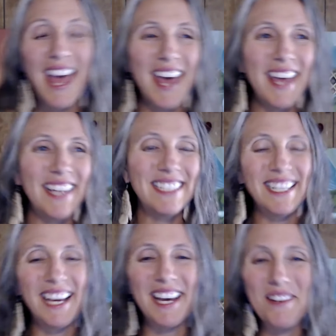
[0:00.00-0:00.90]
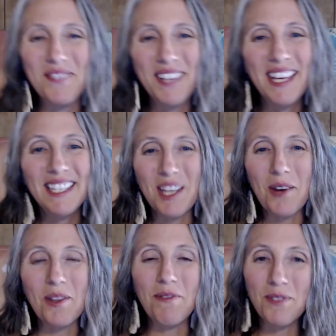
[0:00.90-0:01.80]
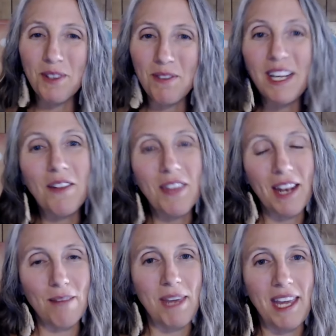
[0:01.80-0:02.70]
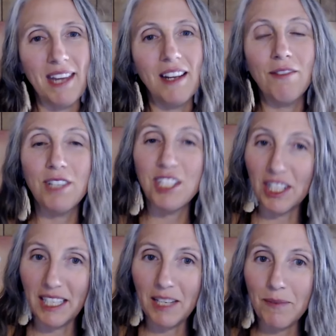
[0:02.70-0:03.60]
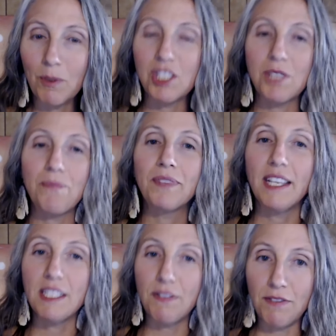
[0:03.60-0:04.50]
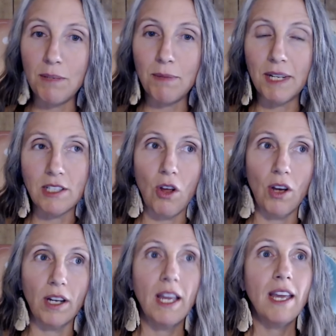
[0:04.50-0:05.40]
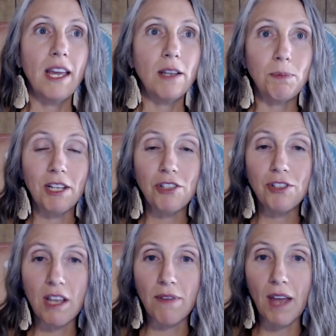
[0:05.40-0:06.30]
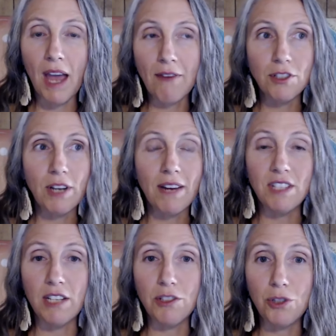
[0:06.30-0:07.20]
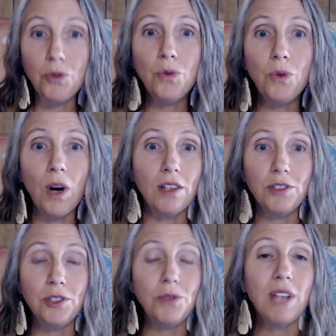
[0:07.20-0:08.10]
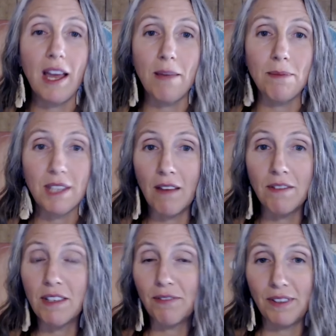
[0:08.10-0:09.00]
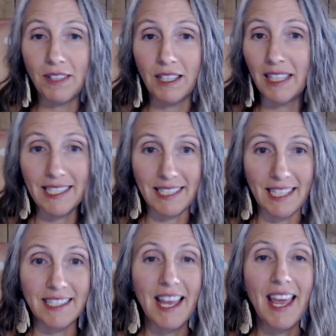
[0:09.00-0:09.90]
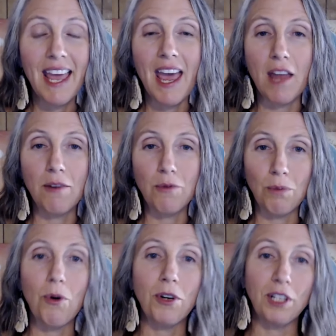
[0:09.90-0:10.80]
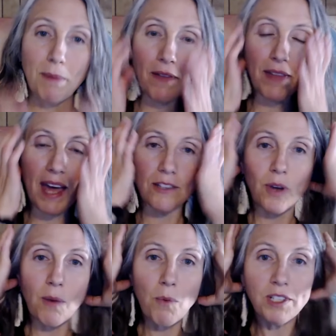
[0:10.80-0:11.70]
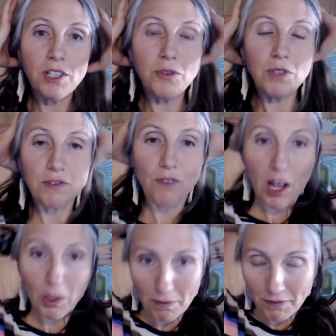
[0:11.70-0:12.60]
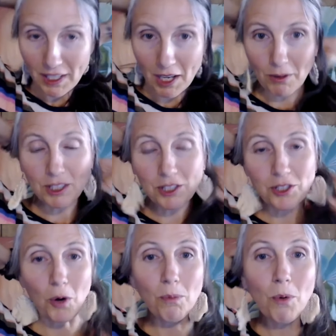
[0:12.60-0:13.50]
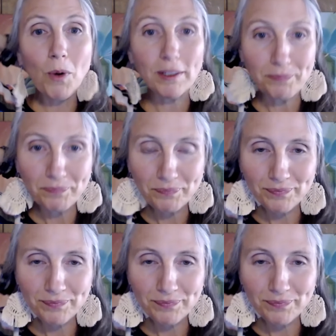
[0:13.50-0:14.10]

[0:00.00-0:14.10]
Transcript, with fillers: And um, so the, the video that I made originally which is 15 minutes long, is pictures of after I've done two two times of the, the cleanses and reporting about that. So I wanted to do this follow-up video to show more.